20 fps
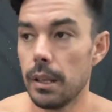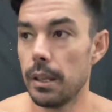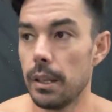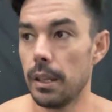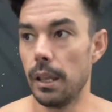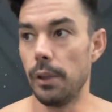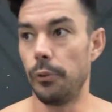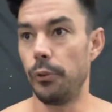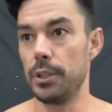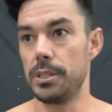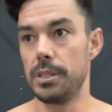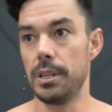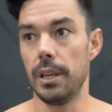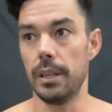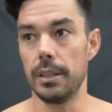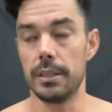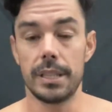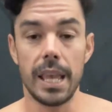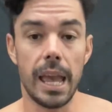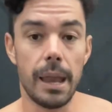If it's
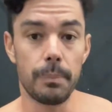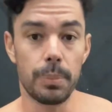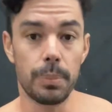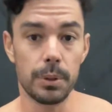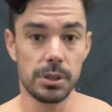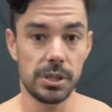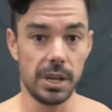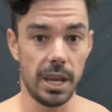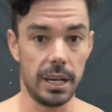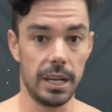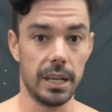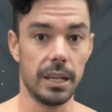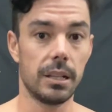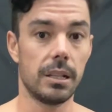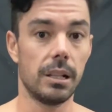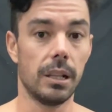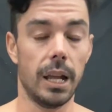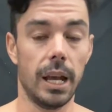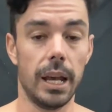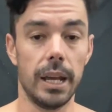a 10%
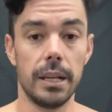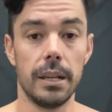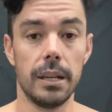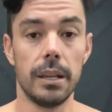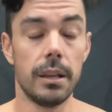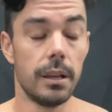incline,